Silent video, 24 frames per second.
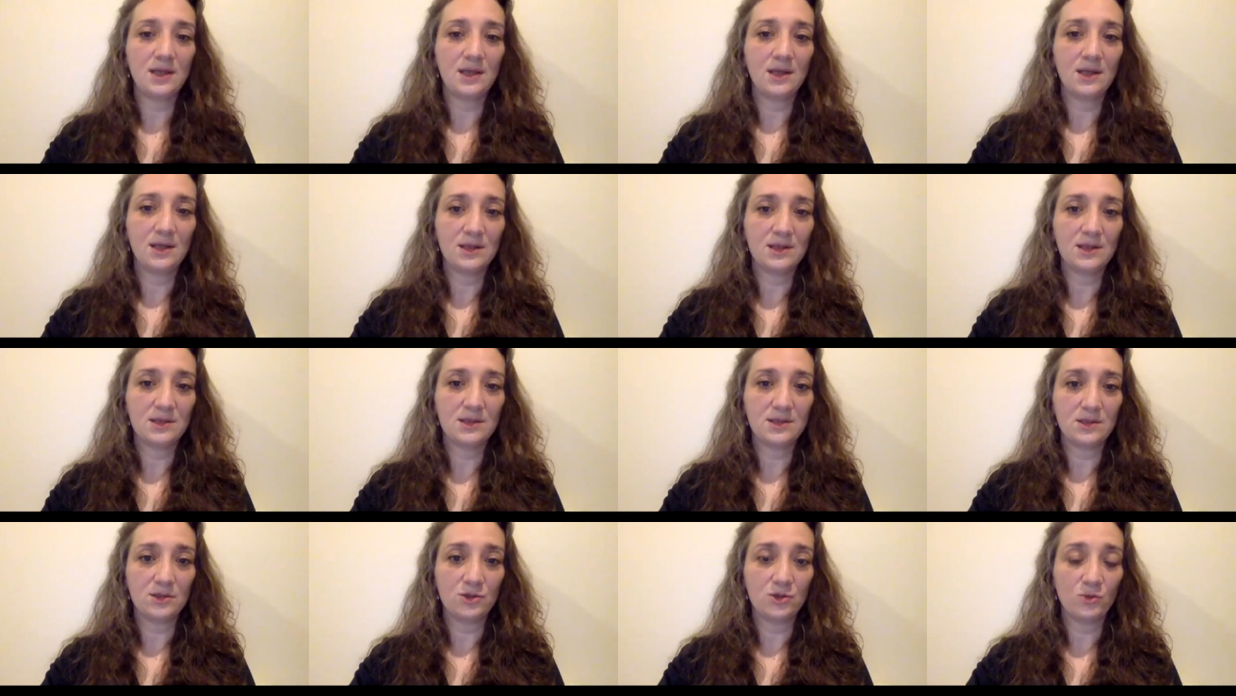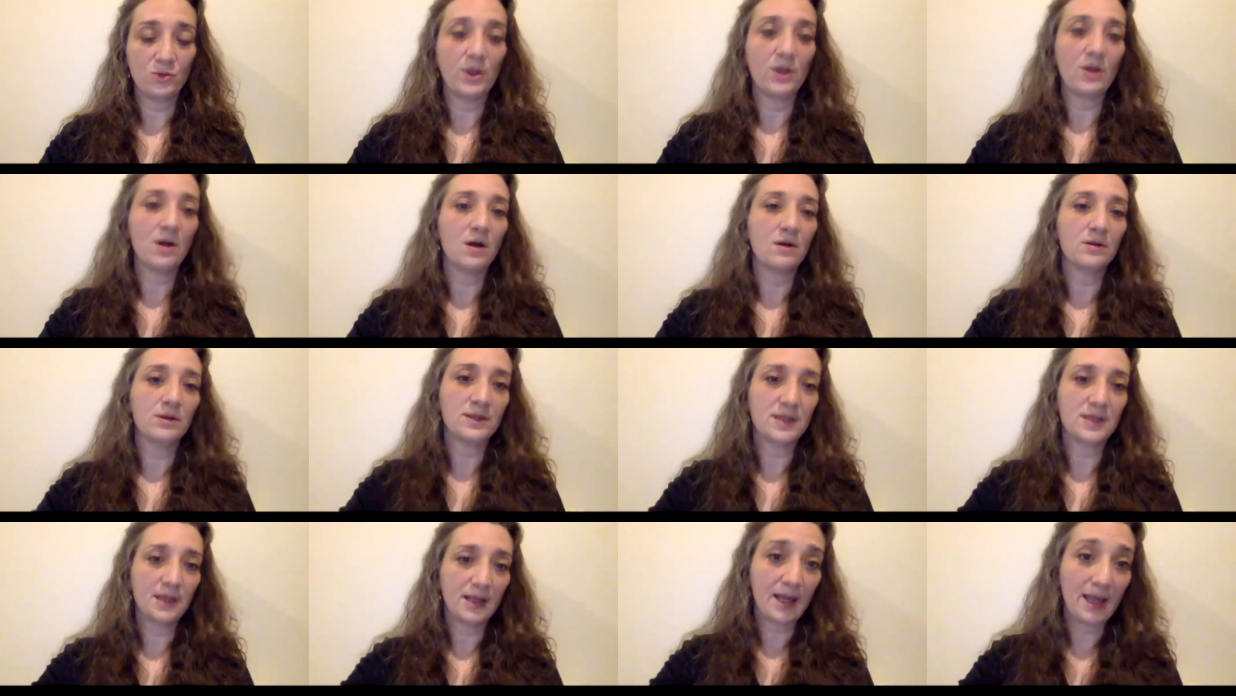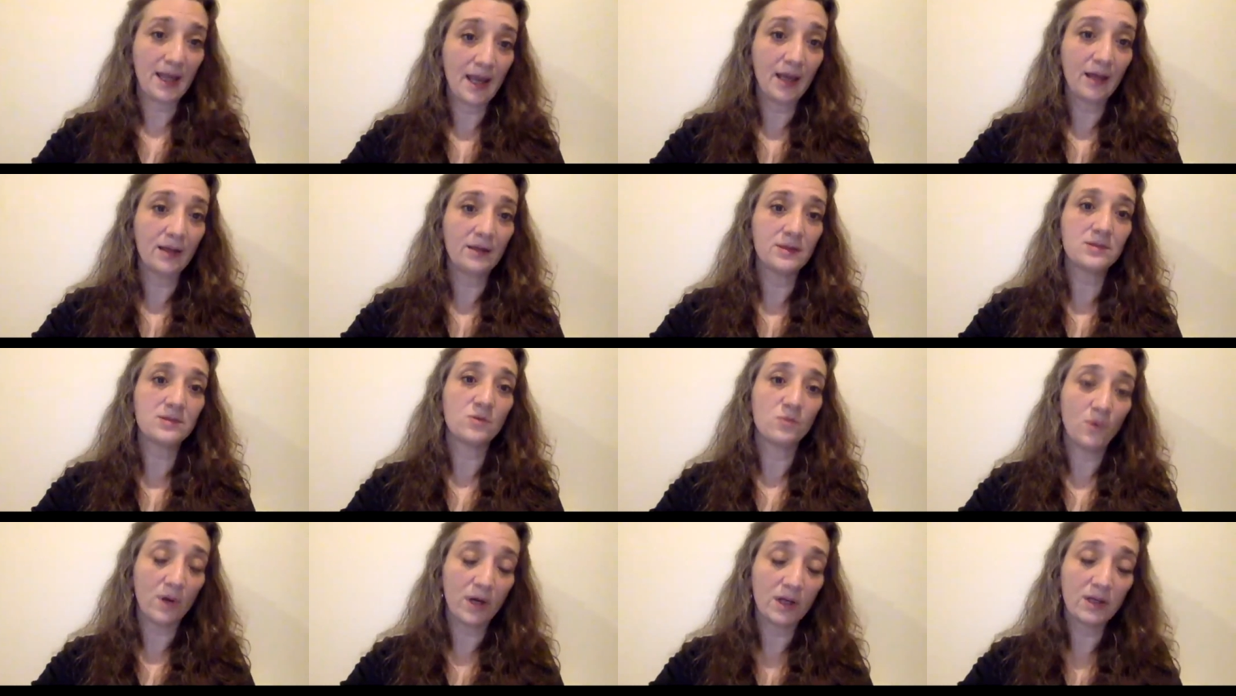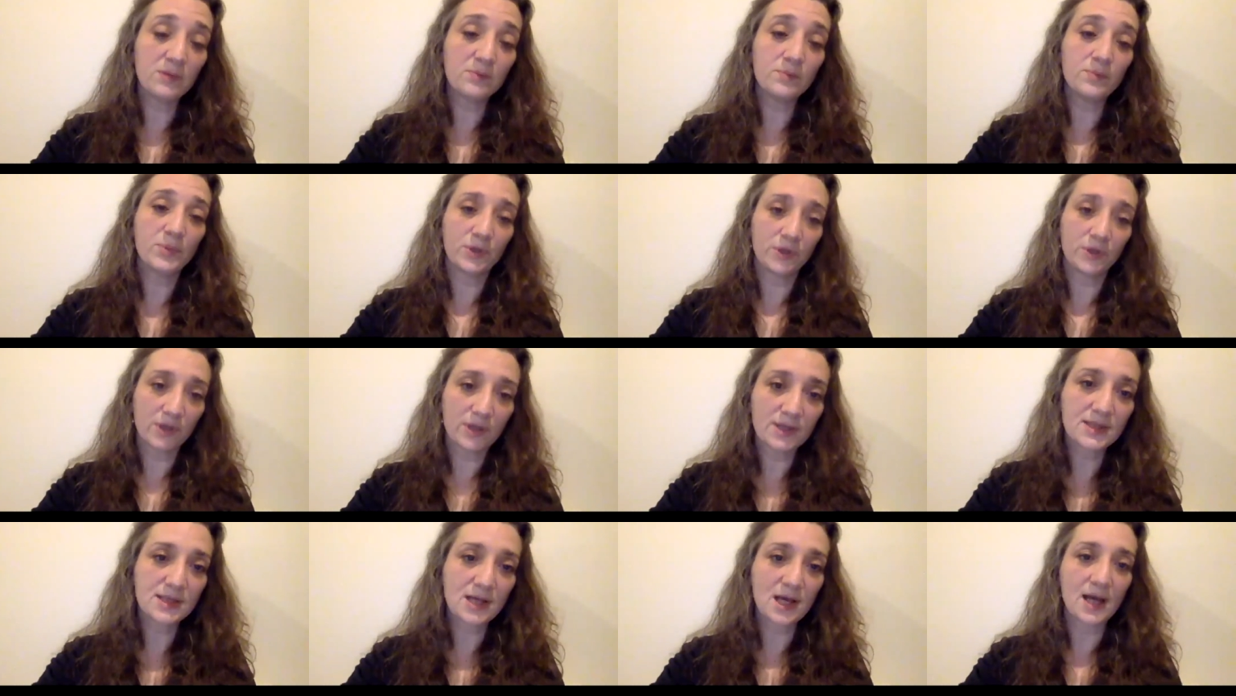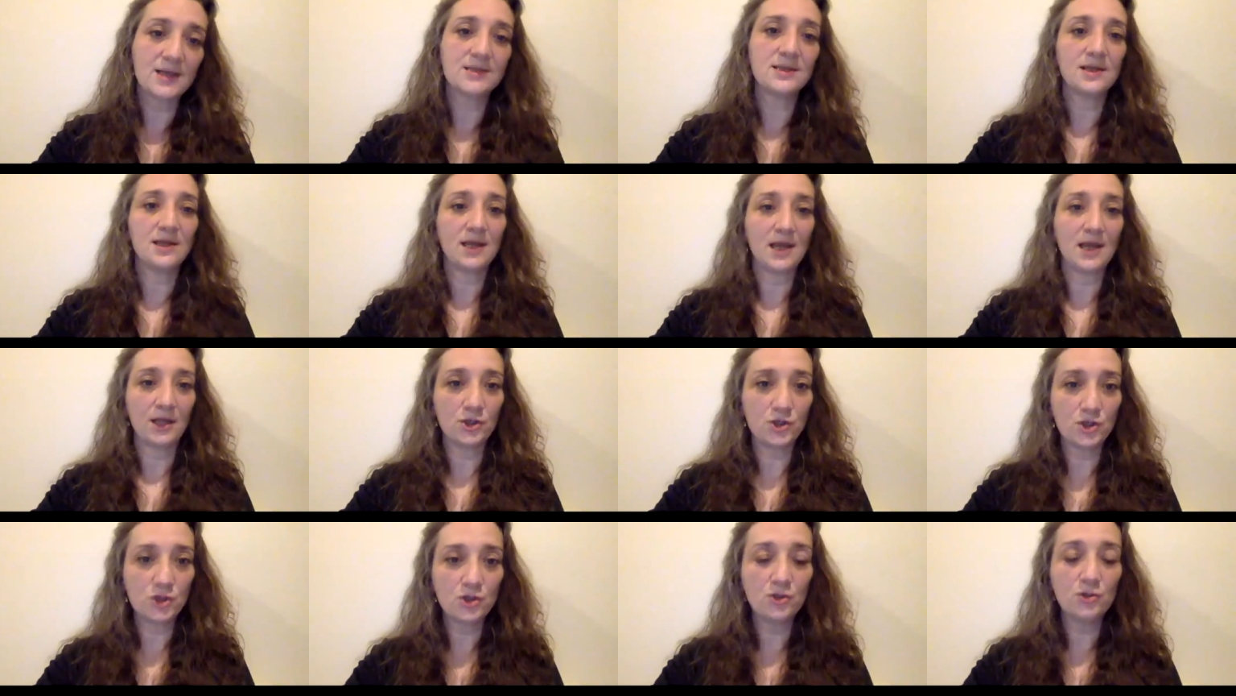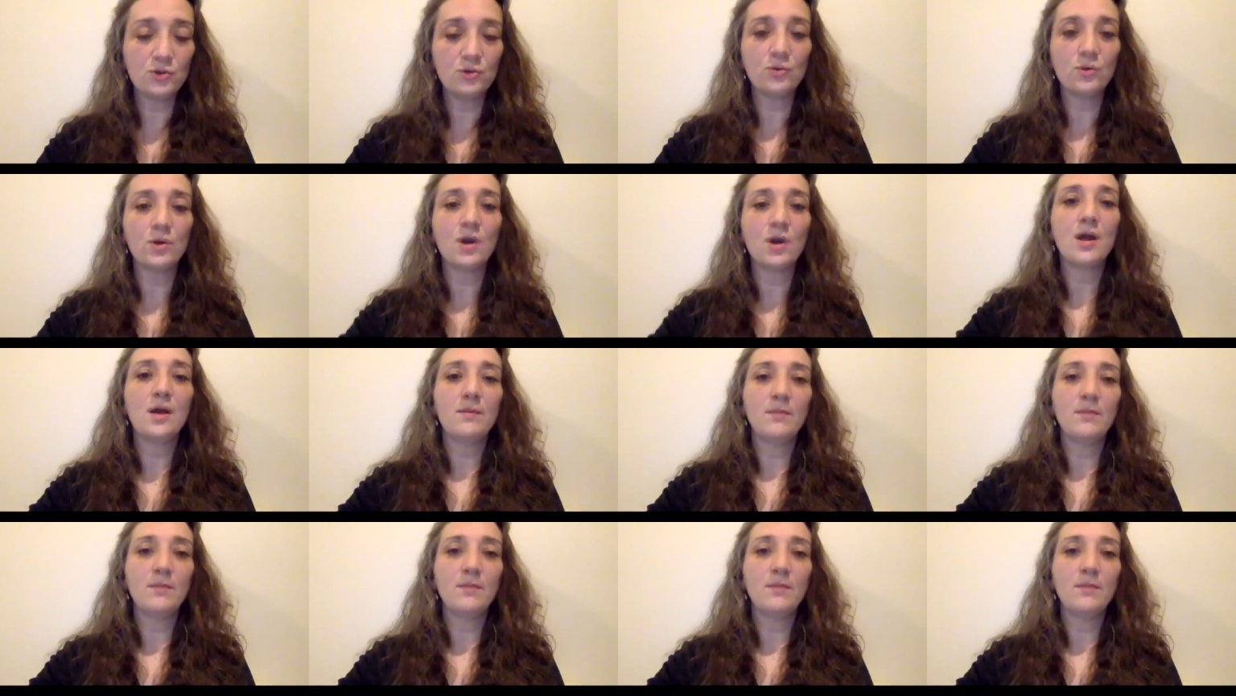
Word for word: is doing all it can to one, politicize it, and two,